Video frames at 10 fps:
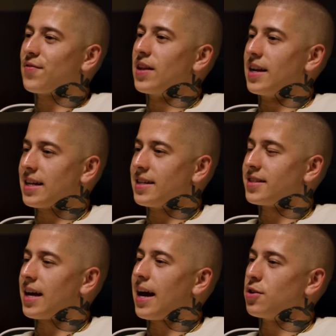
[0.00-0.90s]
feel like
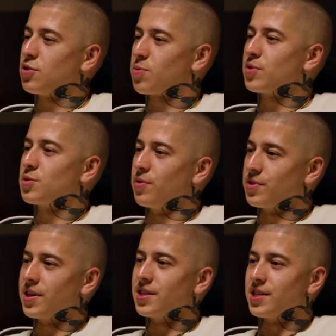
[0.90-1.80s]
is that how you're supposed to be
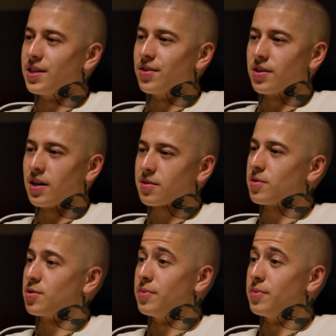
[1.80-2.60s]
with your engineer? Are y'all supposed to